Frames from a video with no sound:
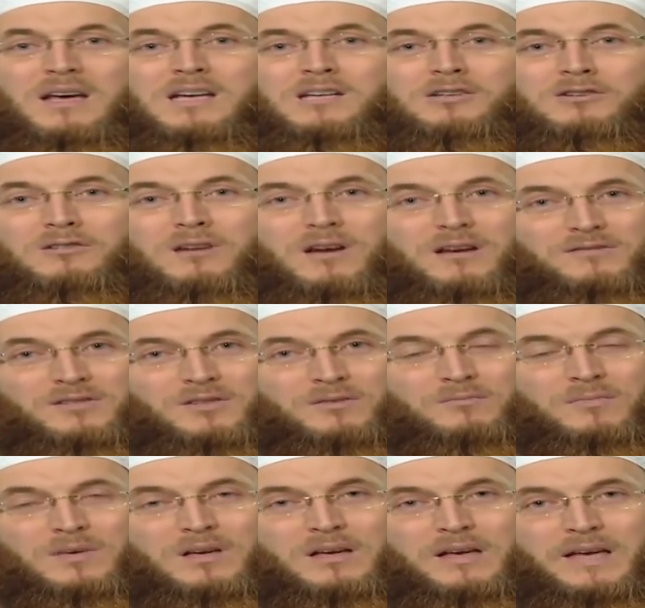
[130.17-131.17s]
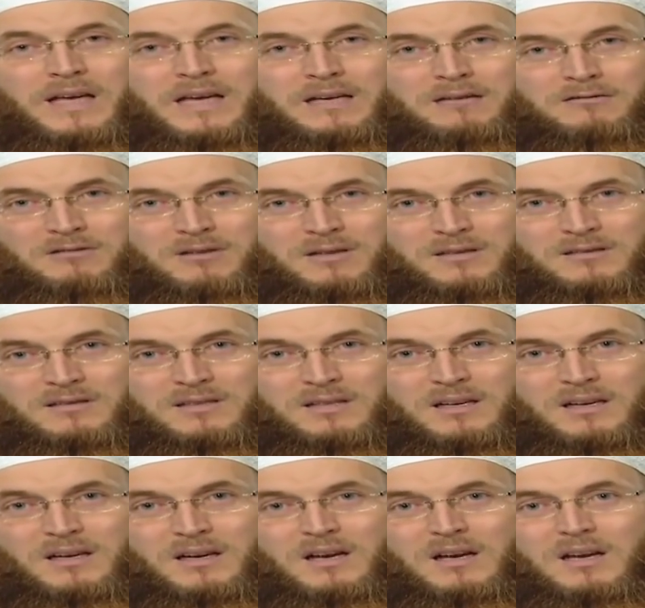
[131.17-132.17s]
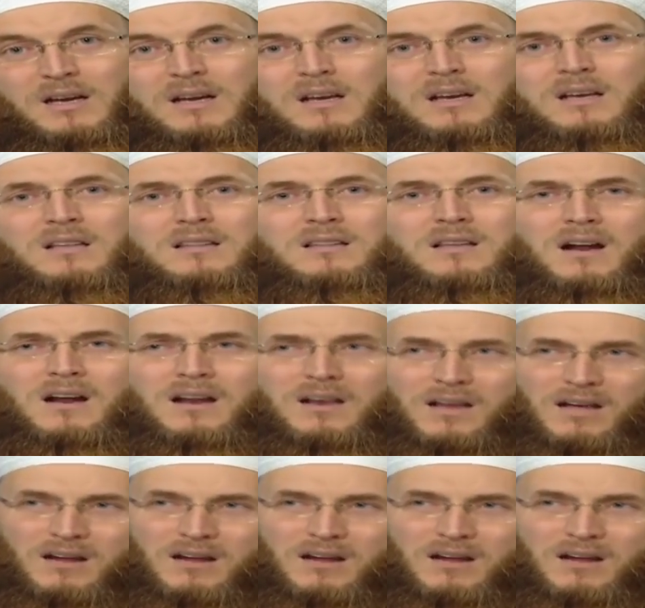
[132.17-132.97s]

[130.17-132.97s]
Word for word: and drives him crazy. There are